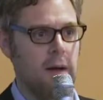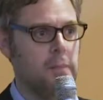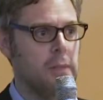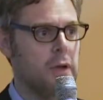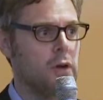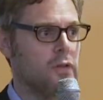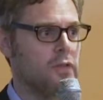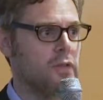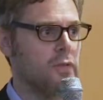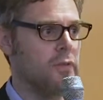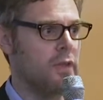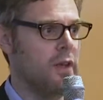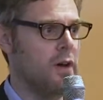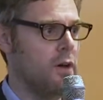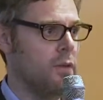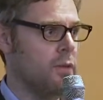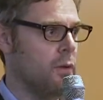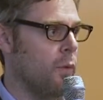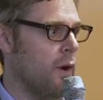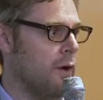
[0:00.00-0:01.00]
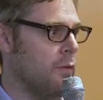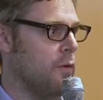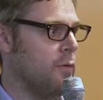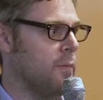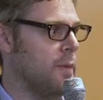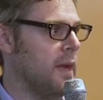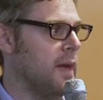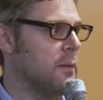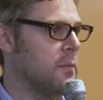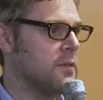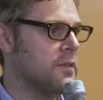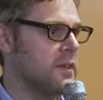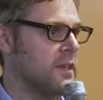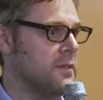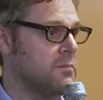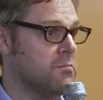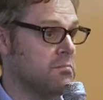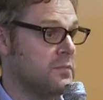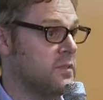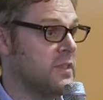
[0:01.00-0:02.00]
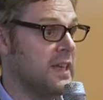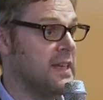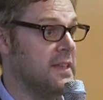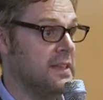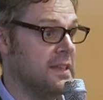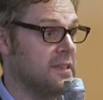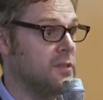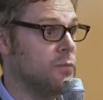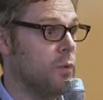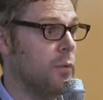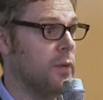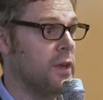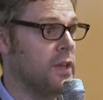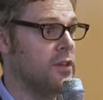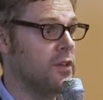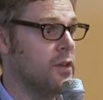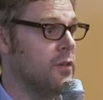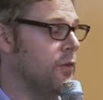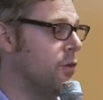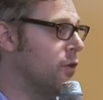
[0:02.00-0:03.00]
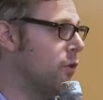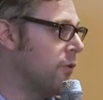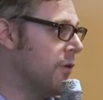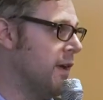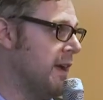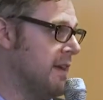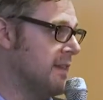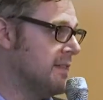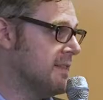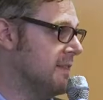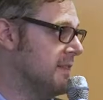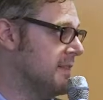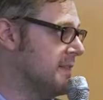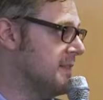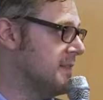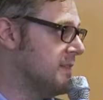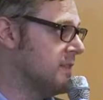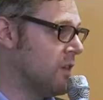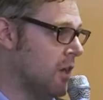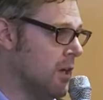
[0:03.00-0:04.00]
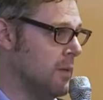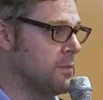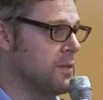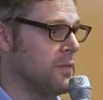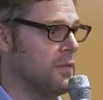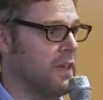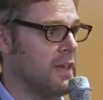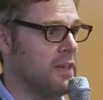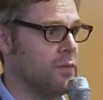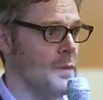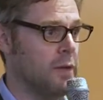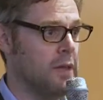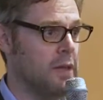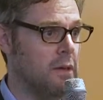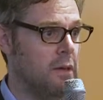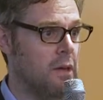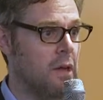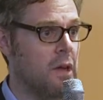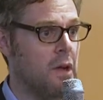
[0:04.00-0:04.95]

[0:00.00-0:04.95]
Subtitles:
because of the way we've been able to say, this is what we can do for your careers, and this is the types of things we